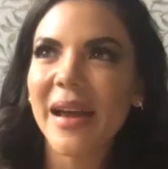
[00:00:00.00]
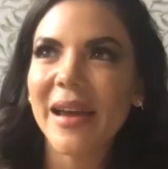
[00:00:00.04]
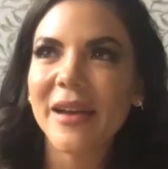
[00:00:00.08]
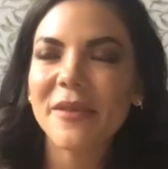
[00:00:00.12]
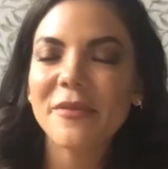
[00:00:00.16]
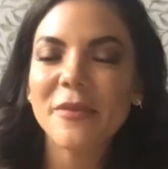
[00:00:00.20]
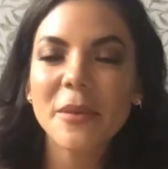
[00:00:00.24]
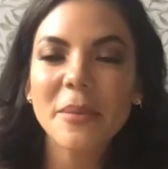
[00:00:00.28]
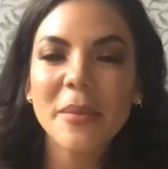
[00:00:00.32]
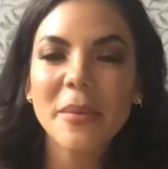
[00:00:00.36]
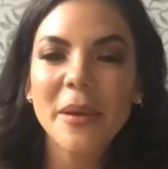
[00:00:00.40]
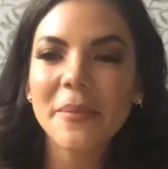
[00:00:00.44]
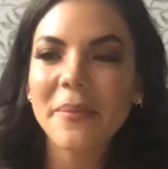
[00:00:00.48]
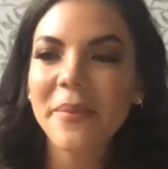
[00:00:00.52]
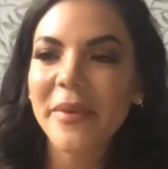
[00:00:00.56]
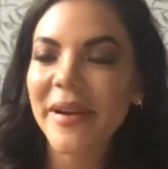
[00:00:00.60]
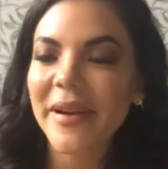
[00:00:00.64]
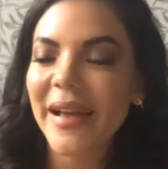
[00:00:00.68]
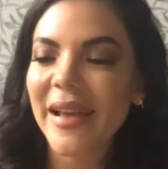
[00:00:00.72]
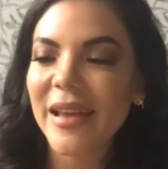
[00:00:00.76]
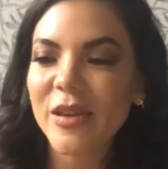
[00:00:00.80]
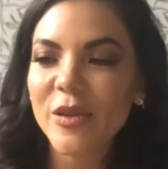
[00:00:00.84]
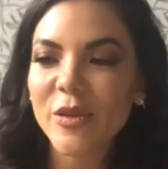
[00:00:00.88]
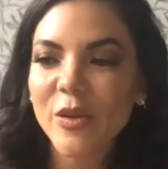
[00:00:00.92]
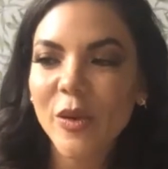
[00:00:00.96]
I remember
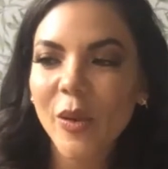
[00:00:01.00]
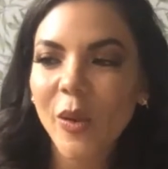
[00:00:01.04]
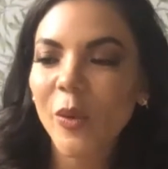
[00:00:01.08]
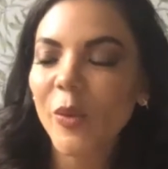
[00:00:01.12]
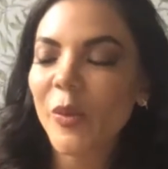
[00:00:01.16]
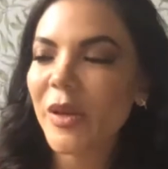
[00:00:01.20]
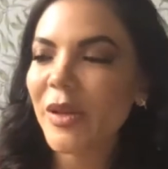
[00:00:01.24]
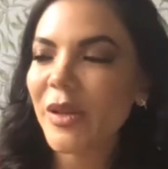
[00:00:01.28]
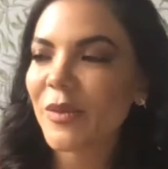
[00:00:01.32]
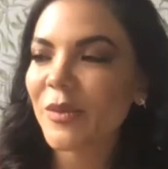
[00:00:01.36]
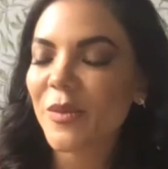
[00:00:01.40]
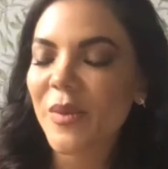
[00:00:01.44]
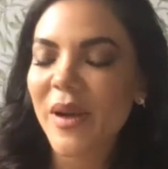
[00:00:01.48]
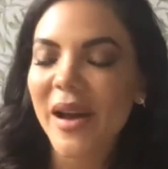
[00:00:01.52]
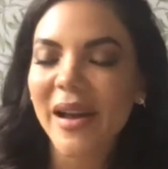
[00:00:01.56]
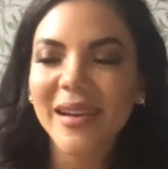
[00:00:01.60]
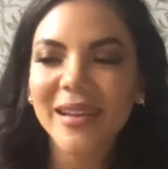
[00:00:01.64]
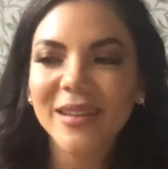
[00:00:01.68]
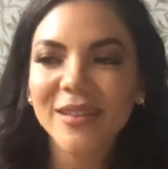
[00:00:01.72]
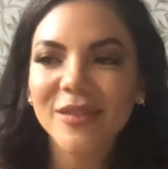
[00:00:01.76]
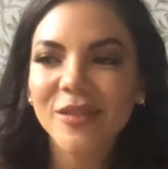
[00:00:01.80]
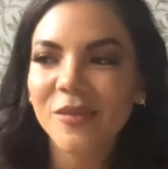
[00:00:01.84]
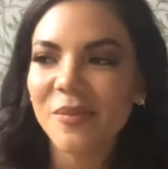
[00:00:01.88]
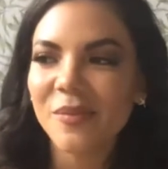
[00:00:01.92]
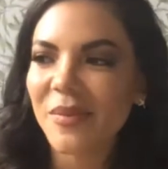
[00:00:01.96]
I always
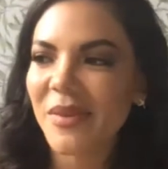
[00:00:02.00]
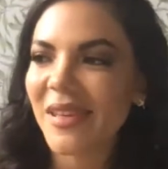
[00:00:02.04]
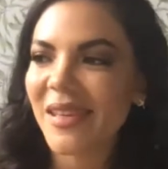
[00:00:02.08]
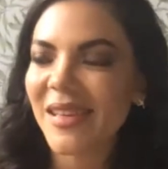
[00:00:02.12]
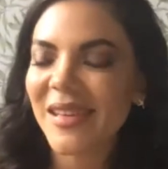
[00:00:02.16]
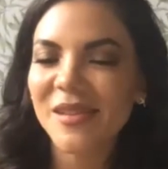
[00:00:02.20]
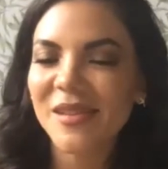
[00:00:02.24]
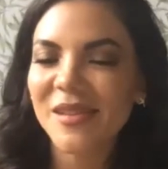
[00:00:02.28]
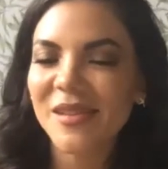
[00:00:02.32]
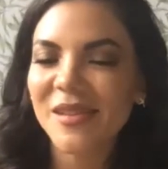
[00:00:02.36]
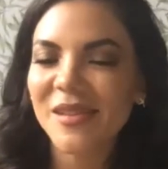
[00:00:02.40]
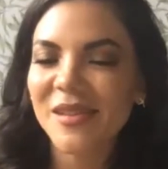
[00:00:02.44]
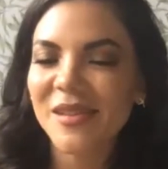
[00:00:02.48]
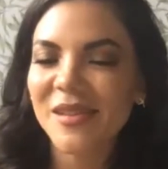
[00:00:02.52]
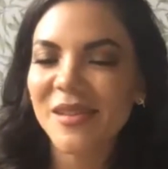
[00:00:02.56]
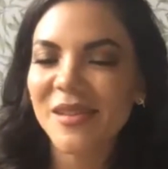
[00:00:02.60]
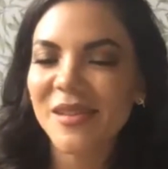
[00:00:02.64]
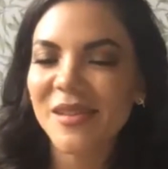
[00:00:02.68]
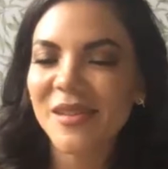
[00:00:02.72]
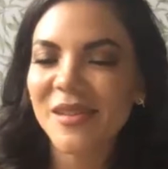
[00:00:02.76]
wanted to be in